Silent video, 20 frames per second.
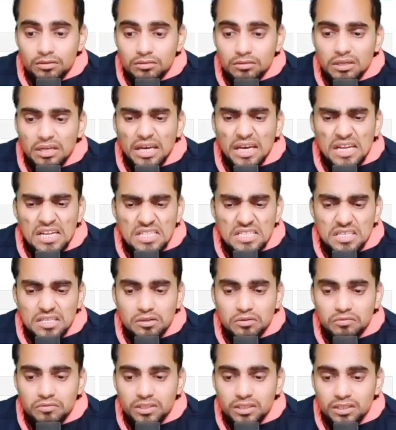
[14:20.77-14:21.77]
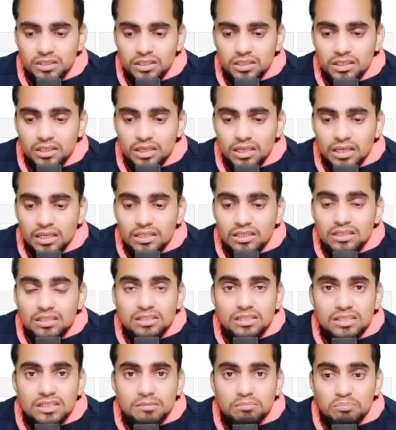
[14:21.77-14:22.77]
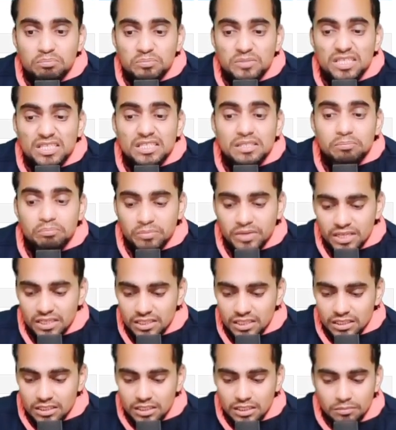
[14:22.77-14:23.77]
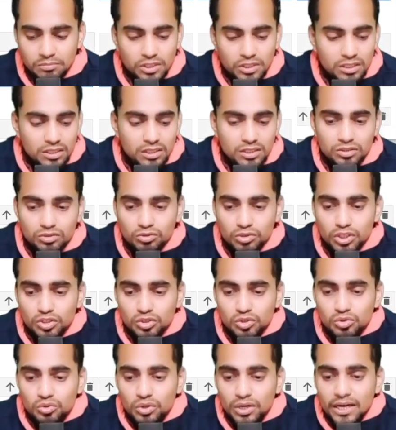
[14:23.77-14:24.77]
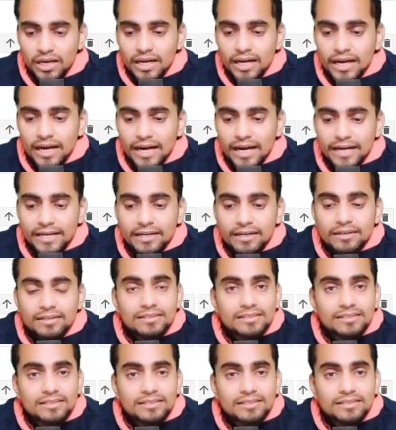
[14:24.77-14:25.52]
anything over here, this base exception is going to handle.